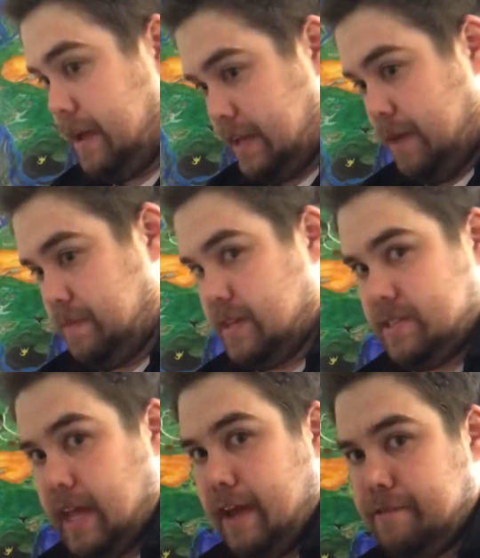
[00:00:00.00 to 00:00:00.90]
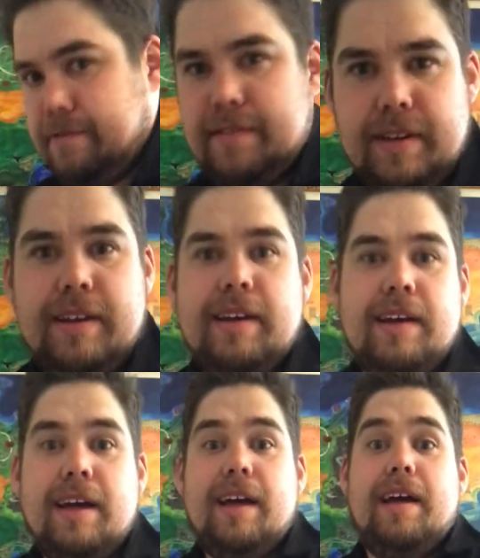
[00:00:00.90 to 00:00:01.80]
keep this safe."
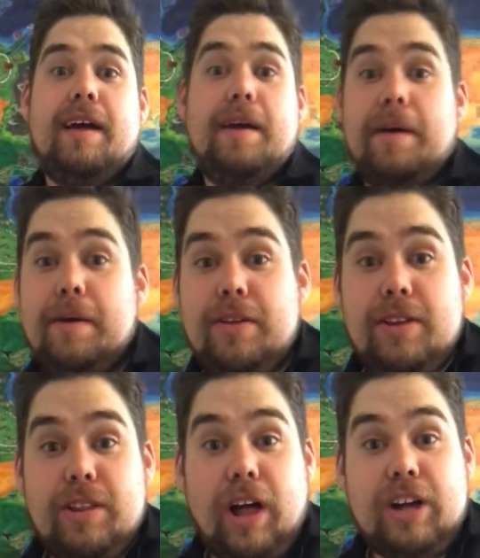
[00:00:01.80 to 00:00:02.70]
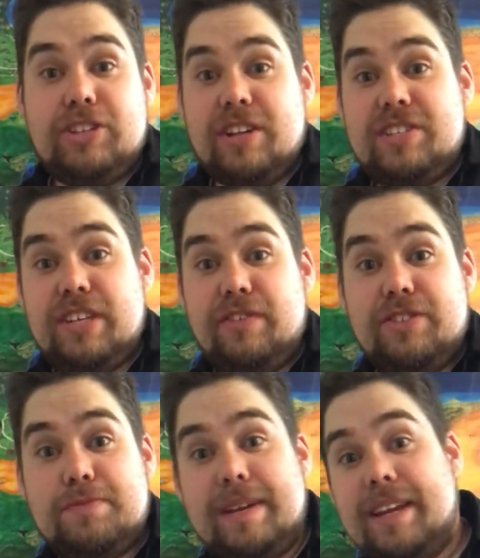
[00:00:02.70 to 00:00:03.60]
Long John
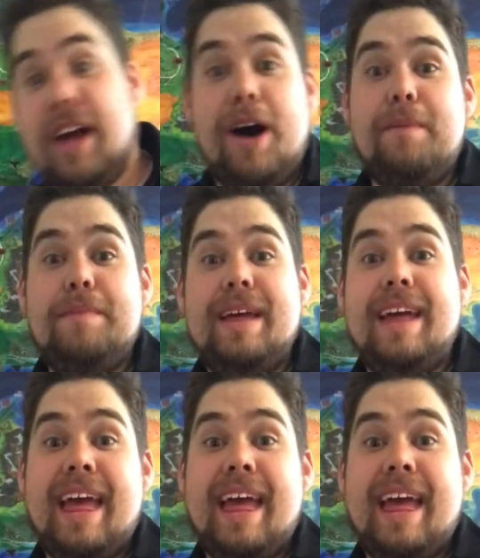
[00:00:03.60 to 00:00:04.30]
Silver's men come,